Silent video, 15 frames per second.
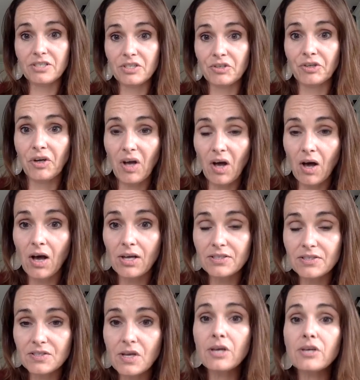to your
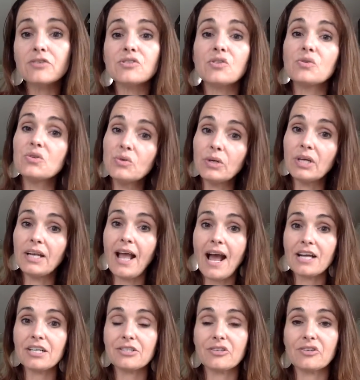cause. So you can
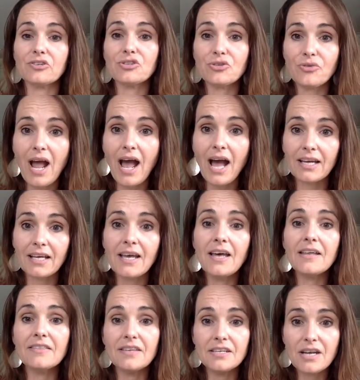actually track
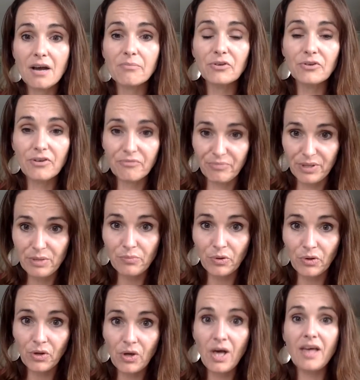the number of
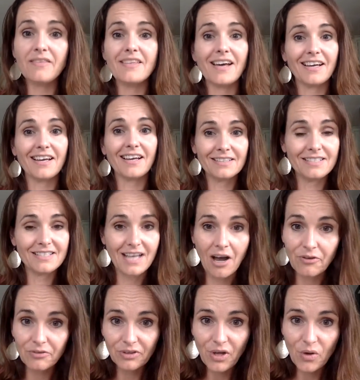people that
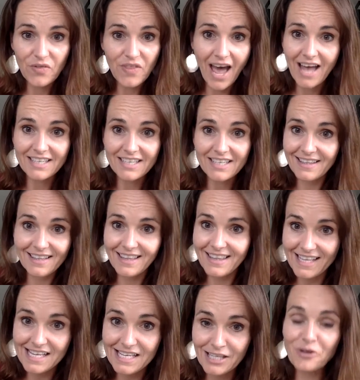download that
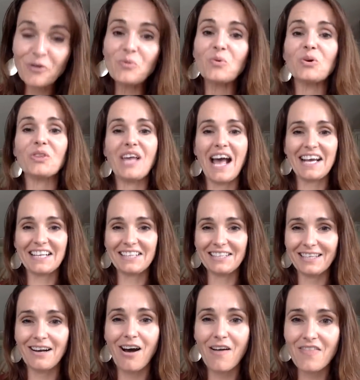thing or that
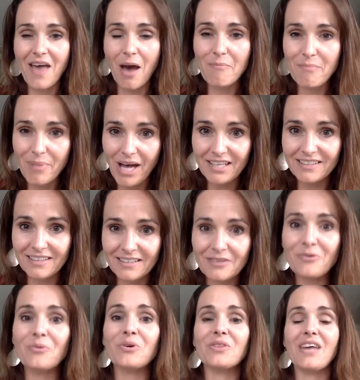click on that button
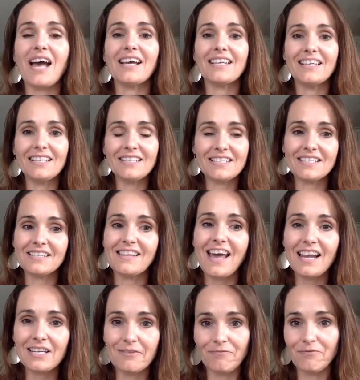or that get to
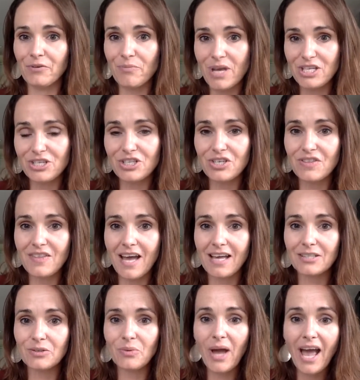that information that
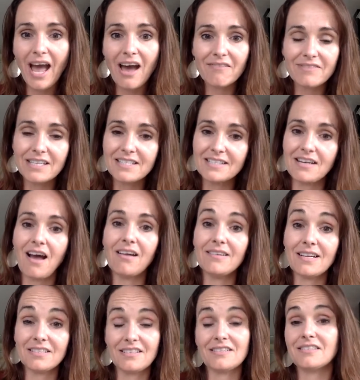you have that's not
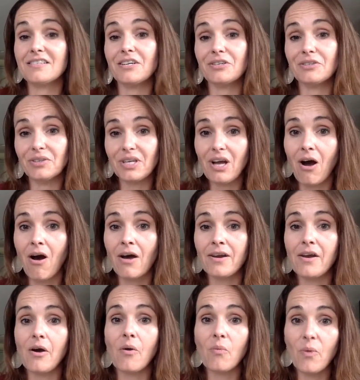necessarily on
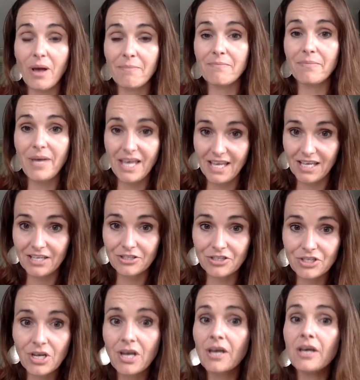a web page.